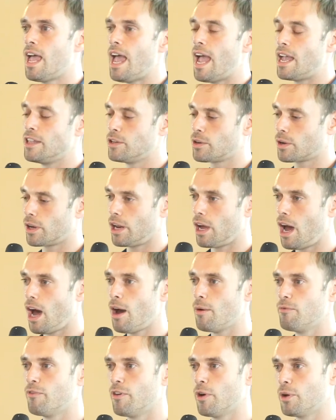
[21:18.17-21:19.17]
and you're going to
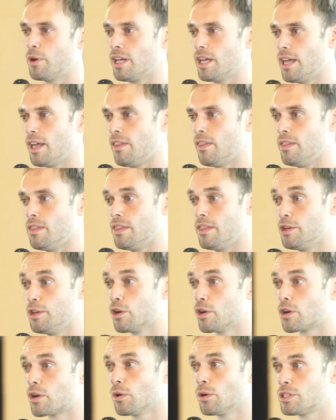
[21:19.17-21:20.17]
upvote it, and
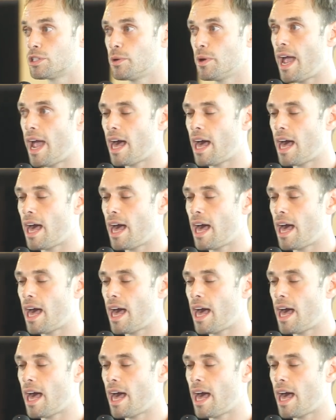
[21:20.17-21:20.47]
you're going to